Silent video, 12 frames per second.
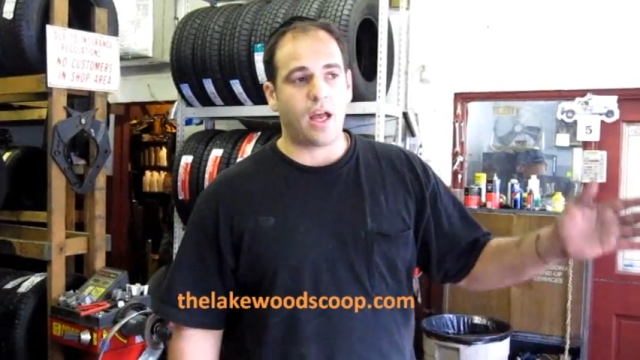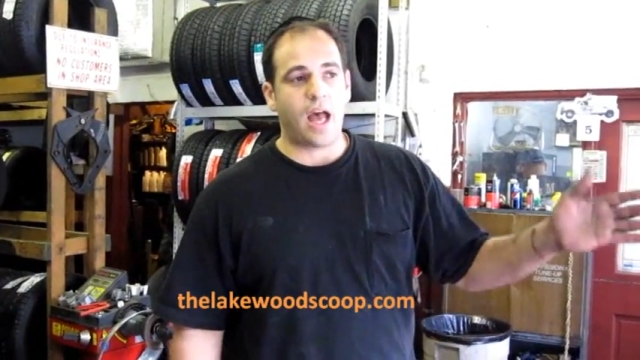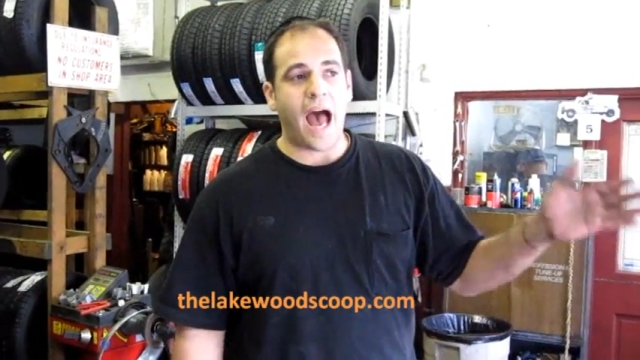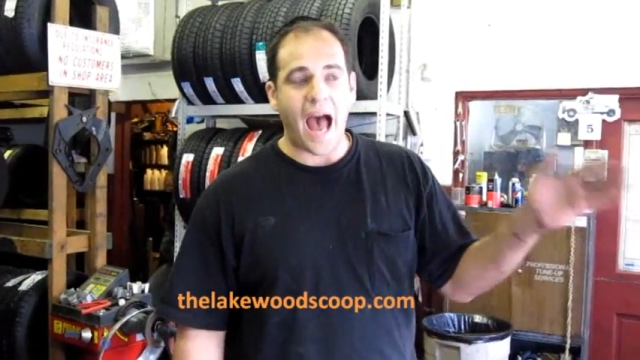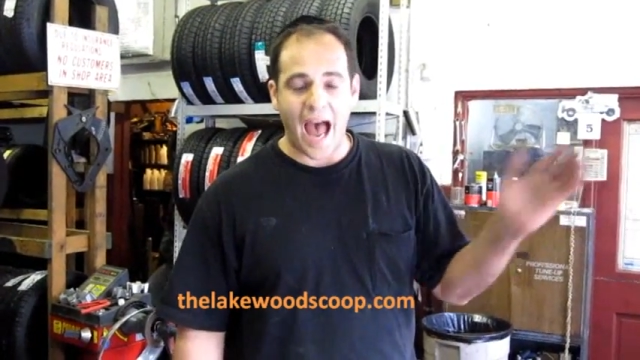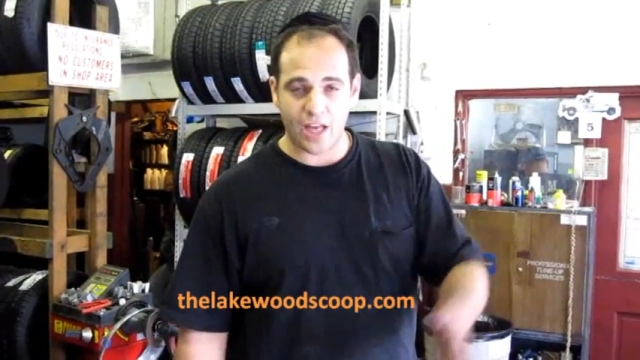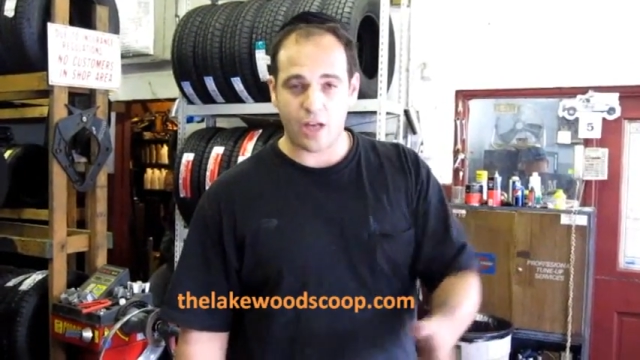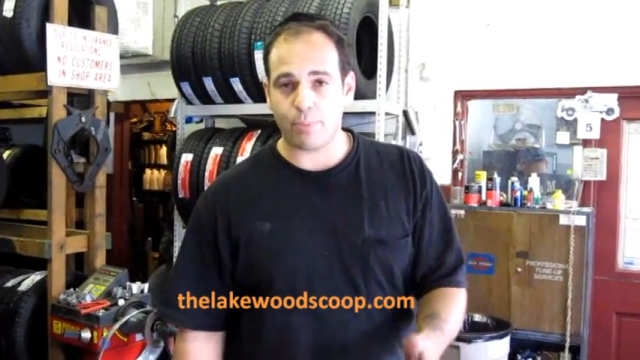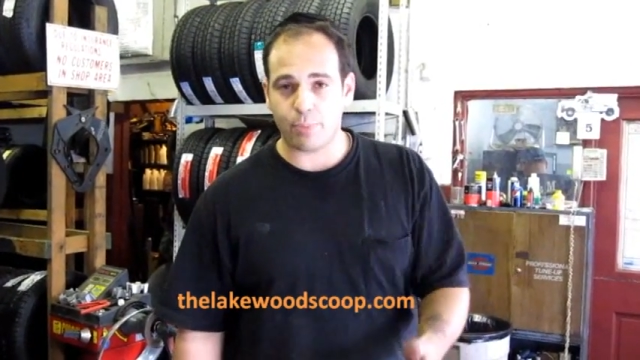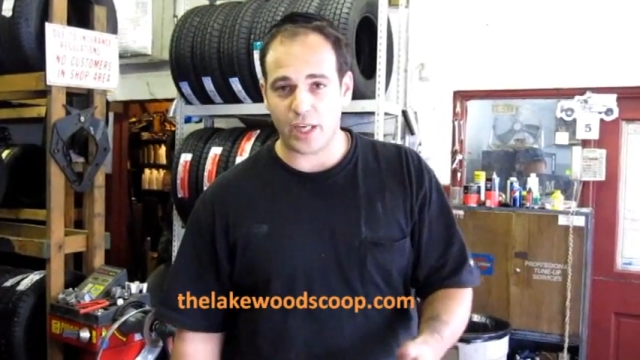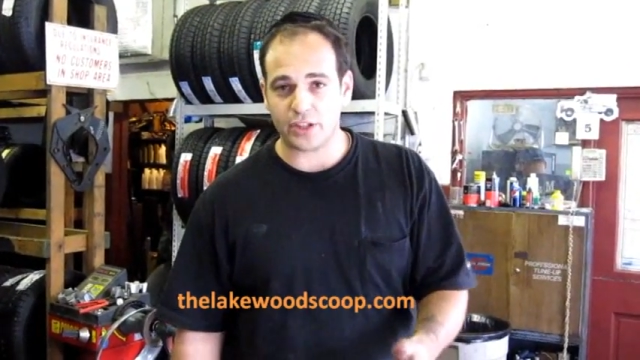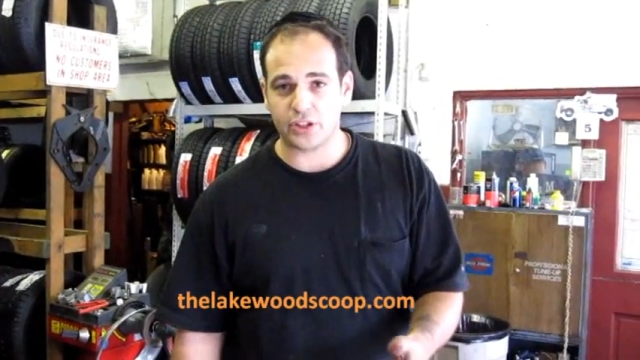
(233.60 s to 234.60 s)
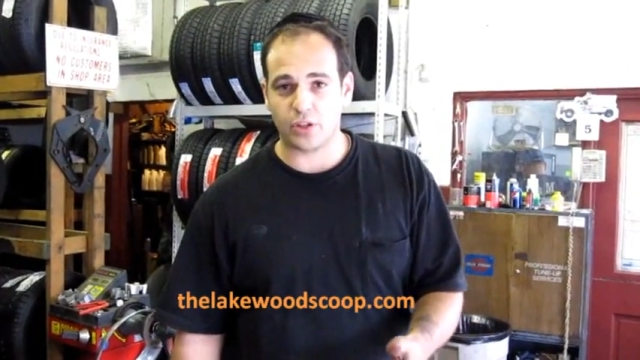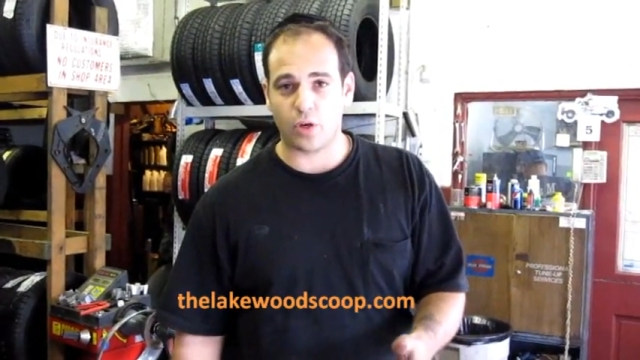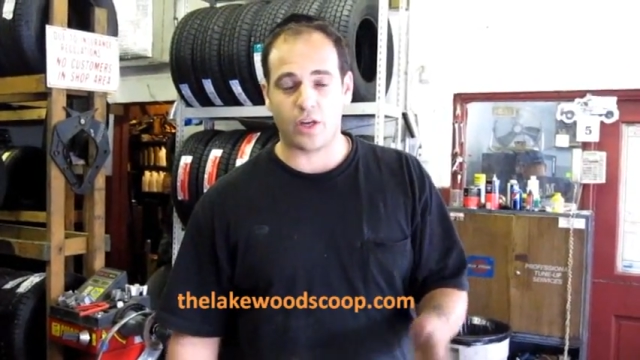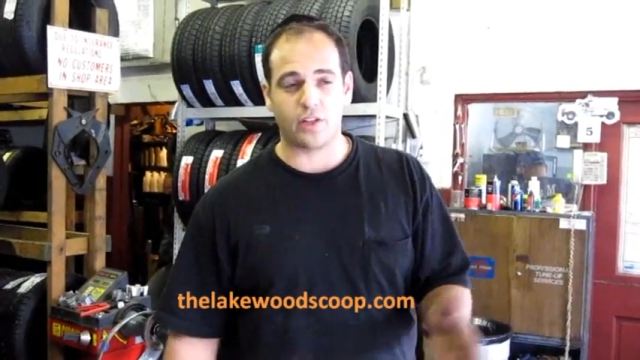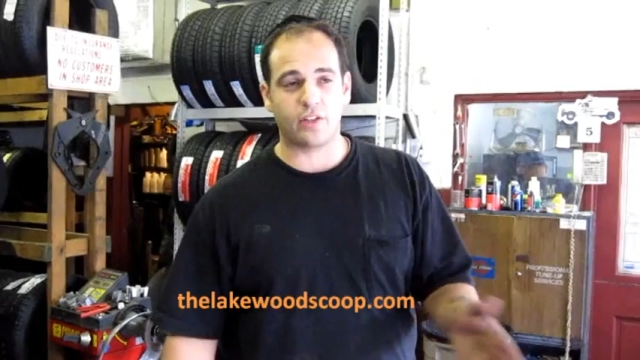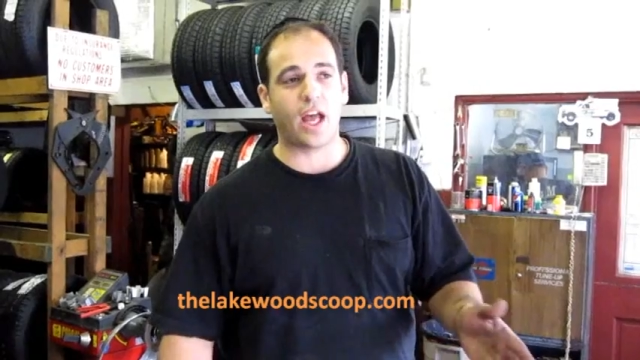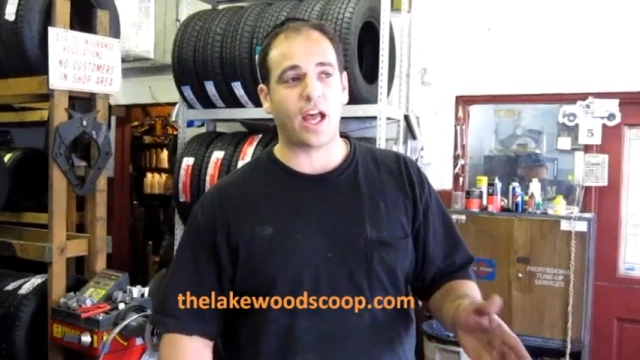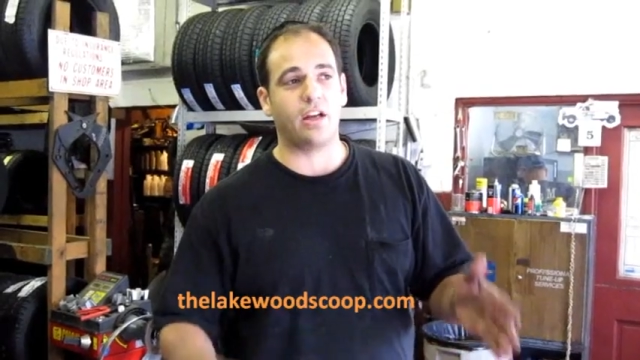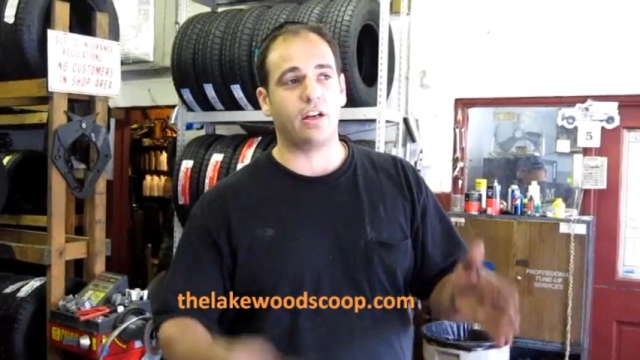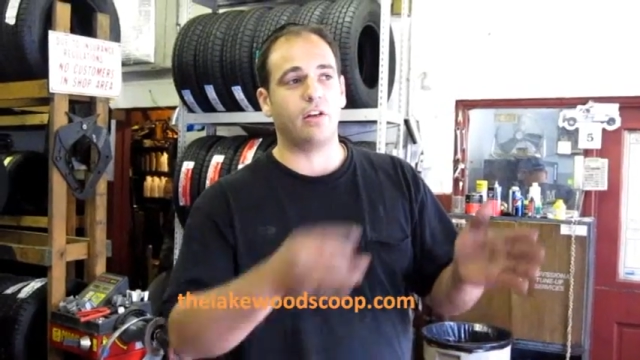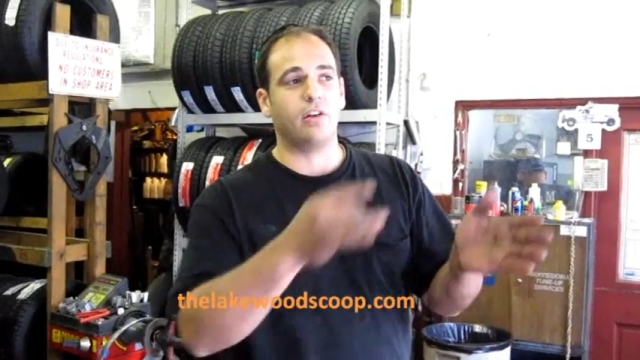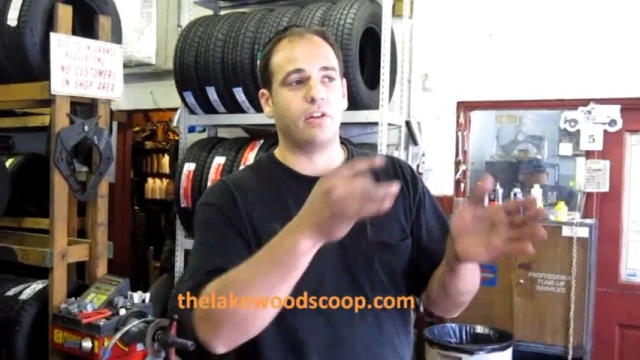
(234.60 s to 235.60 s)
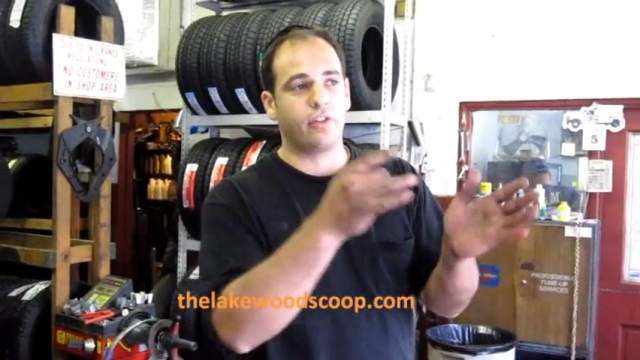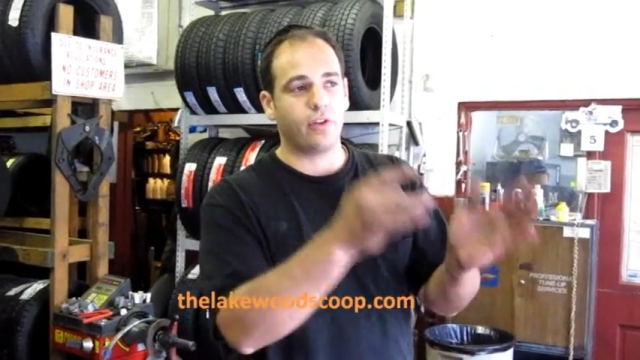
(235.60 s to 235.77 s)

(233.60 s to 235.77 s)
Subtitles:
Higher pressure on the tire,